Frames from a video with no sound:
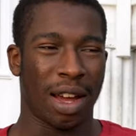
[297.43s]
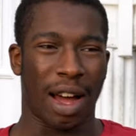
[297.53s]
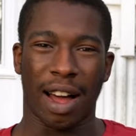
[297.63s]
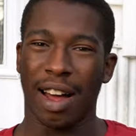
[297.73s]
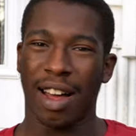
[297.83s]

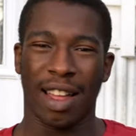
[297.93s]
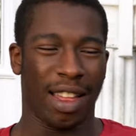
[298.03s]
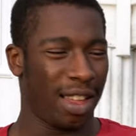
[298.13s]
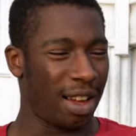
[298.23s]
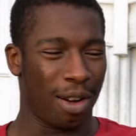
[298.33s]
I,
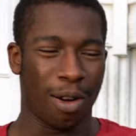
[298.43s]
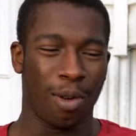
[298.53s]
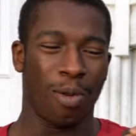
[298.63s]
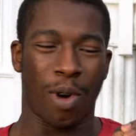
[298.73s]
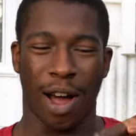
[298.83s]
oh
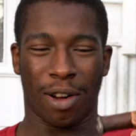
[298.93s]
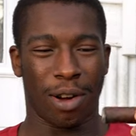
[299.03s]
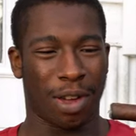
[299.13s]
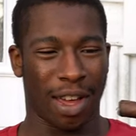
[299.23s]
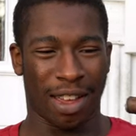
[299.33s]
wow,
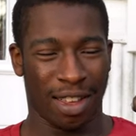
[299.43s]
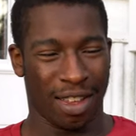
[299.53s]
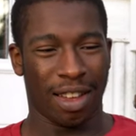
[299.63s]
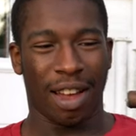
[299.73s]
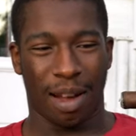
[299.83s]
okay,
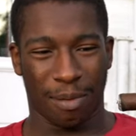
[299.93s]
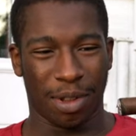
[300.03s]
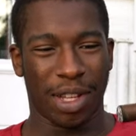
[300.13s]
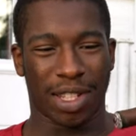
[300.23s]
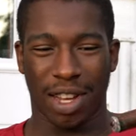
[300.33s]
I'm
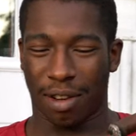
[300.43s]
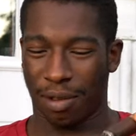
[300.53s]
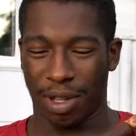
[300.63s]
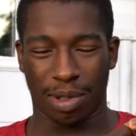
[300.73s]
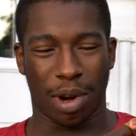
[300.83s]
really excited for
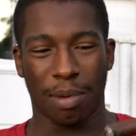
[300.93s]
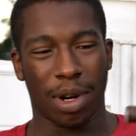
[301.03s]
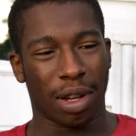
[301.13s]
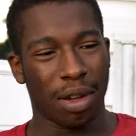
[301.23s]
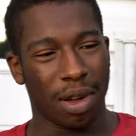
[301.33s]
this one. I'm
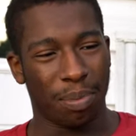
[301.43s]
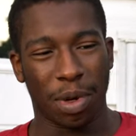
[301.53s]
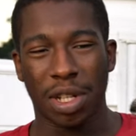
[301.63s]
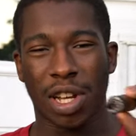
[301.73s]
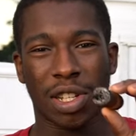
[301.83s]
gonna give I'm
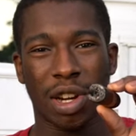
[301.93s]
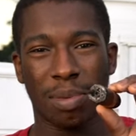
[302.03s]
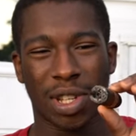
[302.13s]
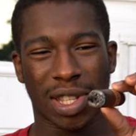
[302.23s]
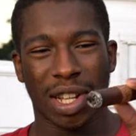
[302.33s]
gonna touch it up
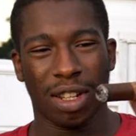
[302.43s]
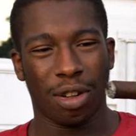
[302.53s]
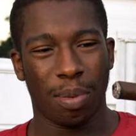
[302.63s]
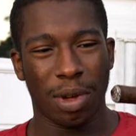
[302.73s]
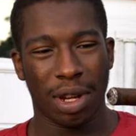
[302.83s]
just a
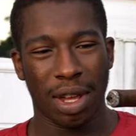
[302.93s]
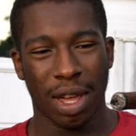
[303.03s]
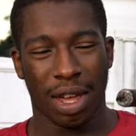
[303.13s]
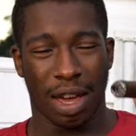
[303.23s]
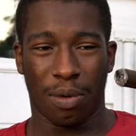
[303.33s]
little bit,
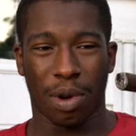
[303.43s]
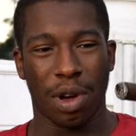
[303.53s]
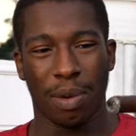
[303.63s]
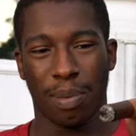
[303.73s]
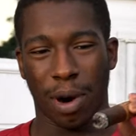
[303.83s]
and we'll go
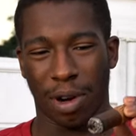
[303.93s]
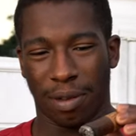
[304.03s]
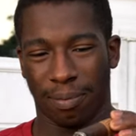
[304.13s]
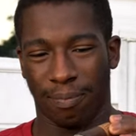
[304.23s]
ahead and burn it.